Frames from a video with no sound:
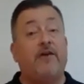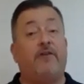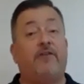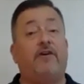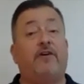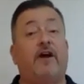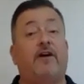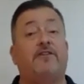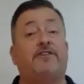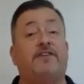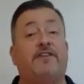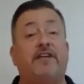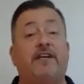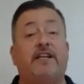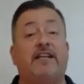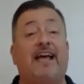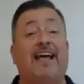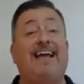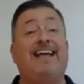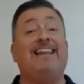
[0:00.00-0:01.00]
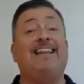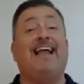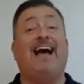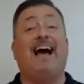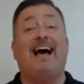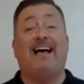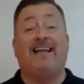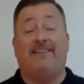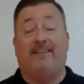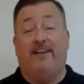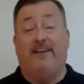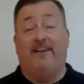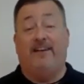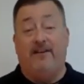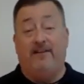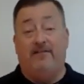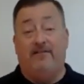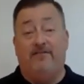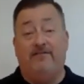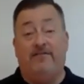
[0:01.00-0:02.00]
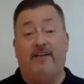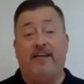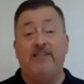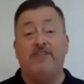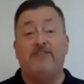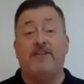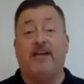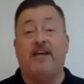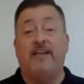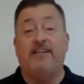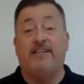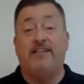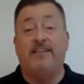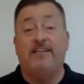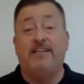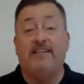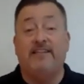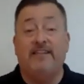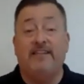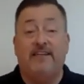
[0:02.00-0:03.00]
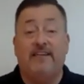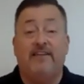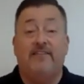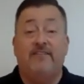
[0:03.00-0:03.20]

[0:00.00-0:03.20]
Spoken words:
there are still a lot of HID